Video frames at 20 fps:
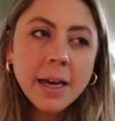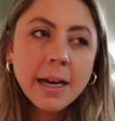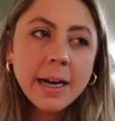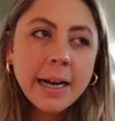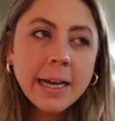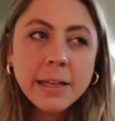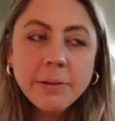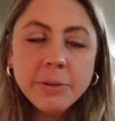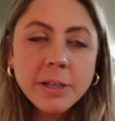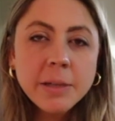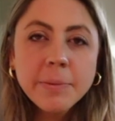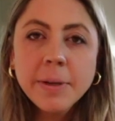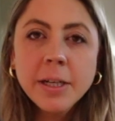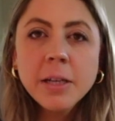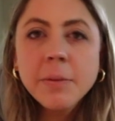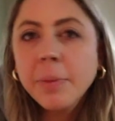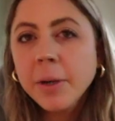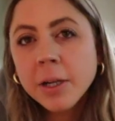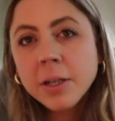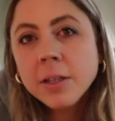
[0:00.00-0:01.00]
Highly
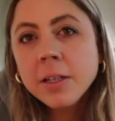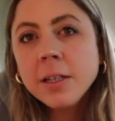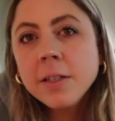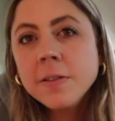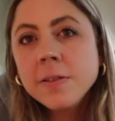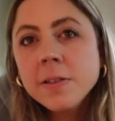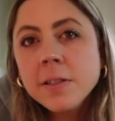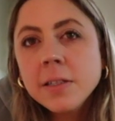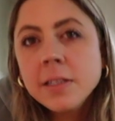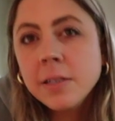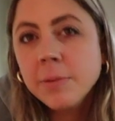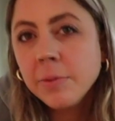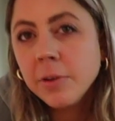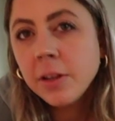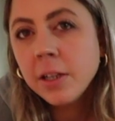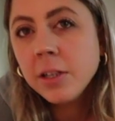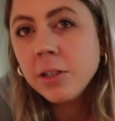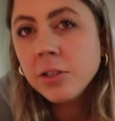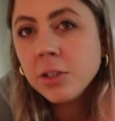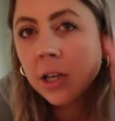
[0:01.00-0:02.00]
recommend. Apparently it's
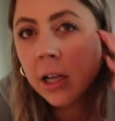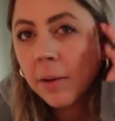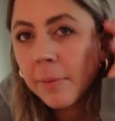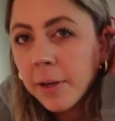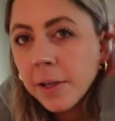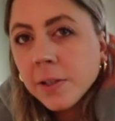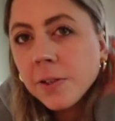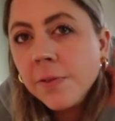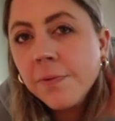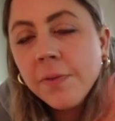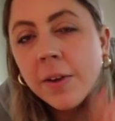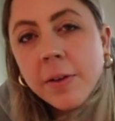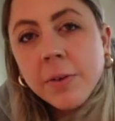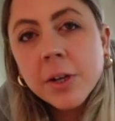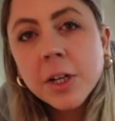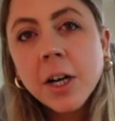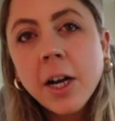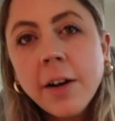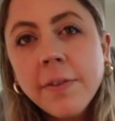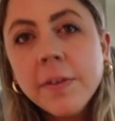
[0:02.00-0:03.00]
Timothée Chalamet's
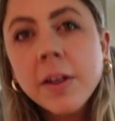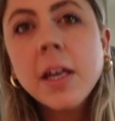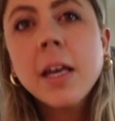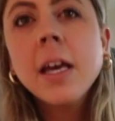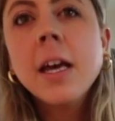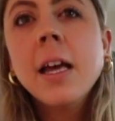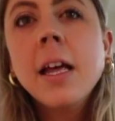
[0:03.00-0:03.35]
favorite coffee